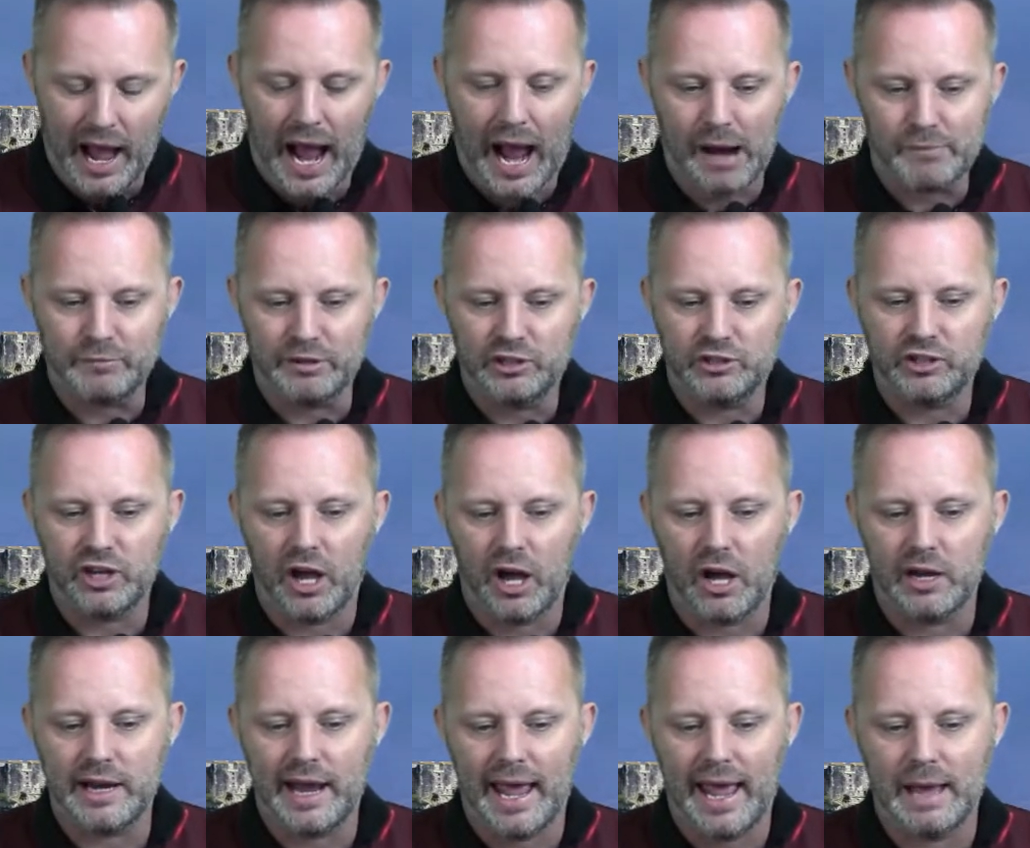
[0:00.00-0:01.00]
and
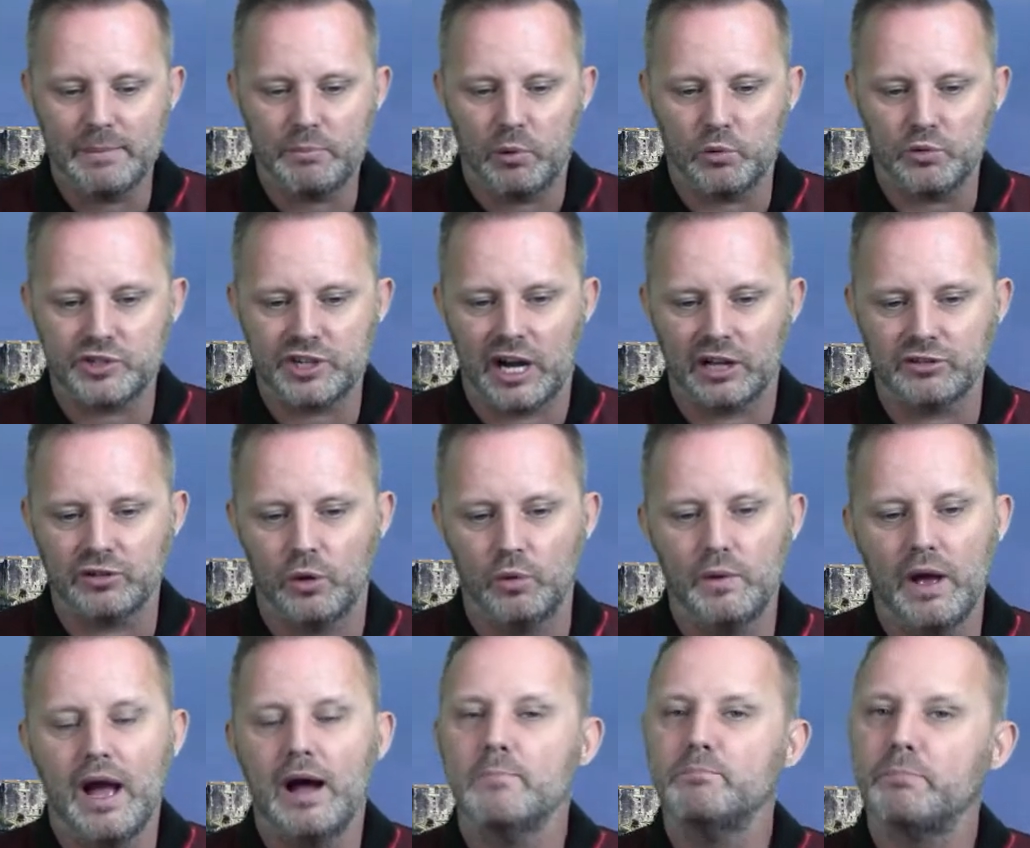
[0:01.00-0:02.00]
return airport
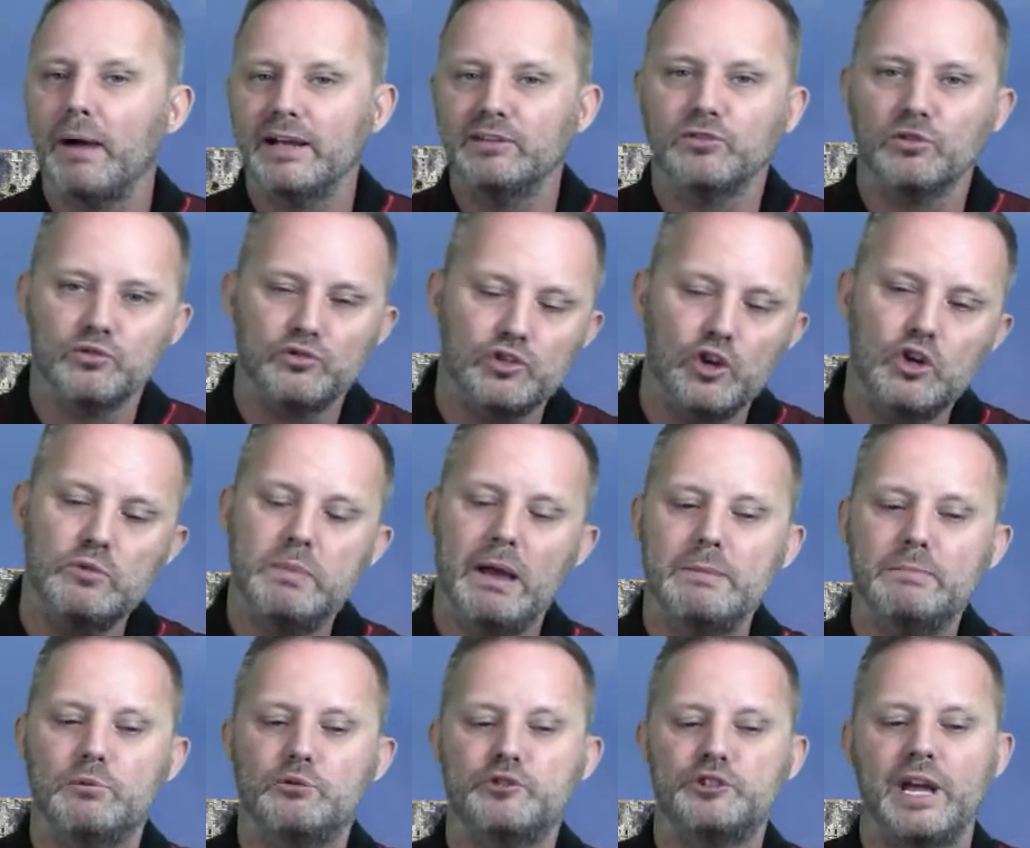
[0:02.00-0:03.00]
shuttle based on 2
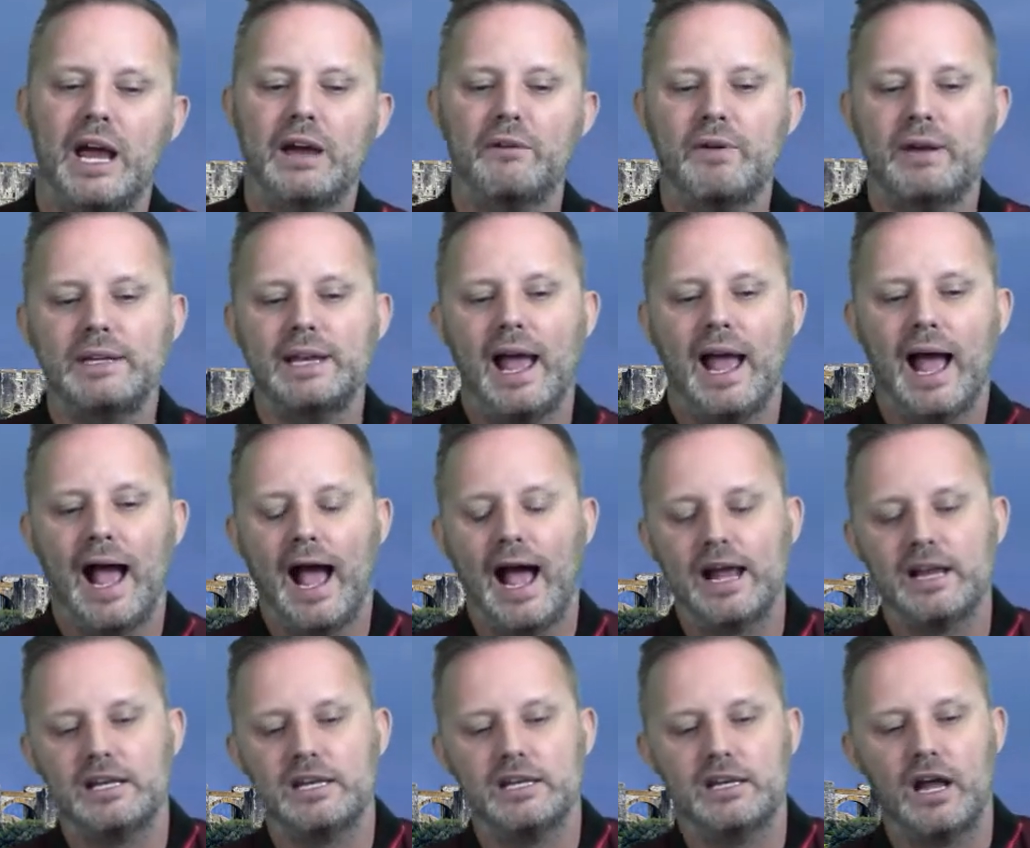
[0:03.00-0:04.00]
people sharing,
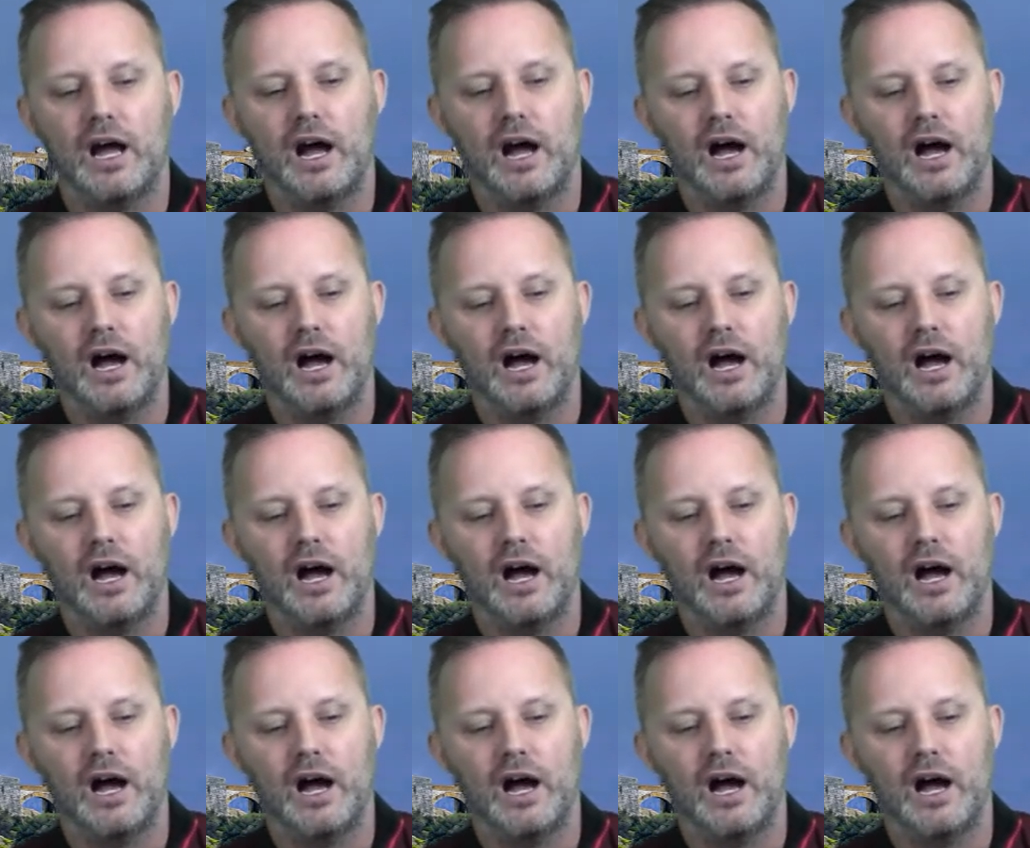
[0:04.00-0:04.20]
and